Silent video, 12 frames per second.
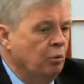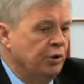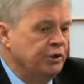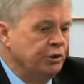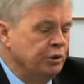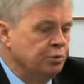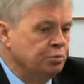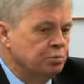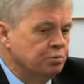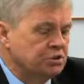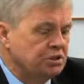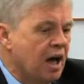When you
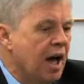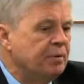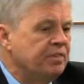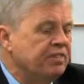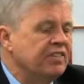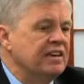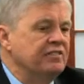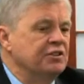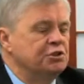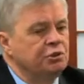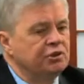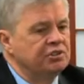stop and think
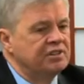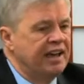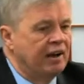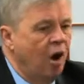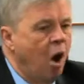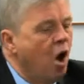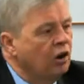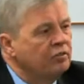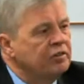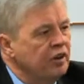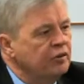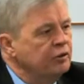that you can take all
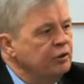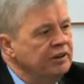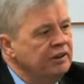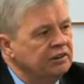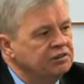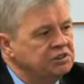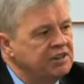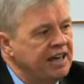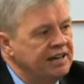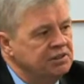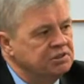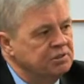of the other New England
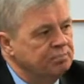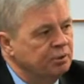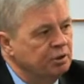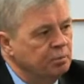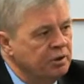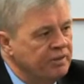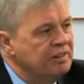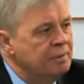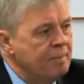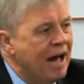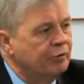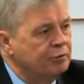states and put them within
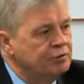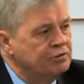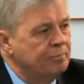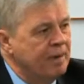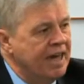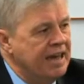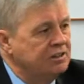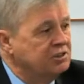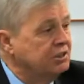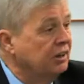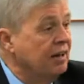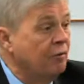the boundaries of Maine and
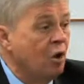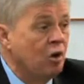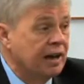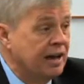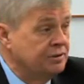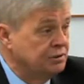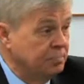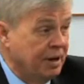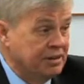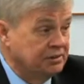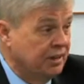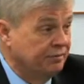still have all kinds of
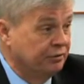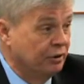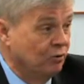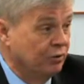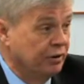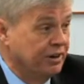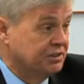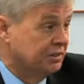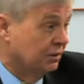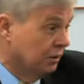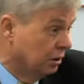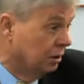space left over, it's
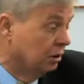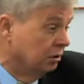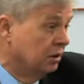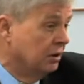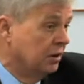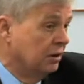little